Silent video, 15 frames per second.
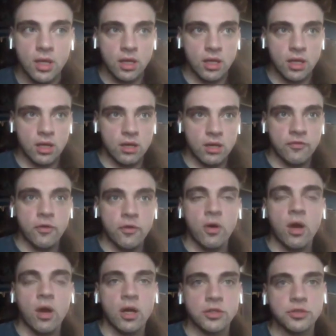a
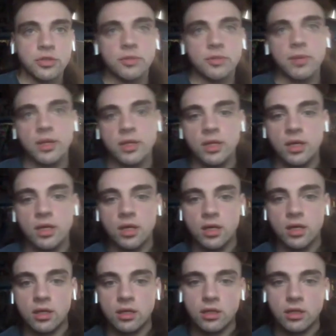full 100 by the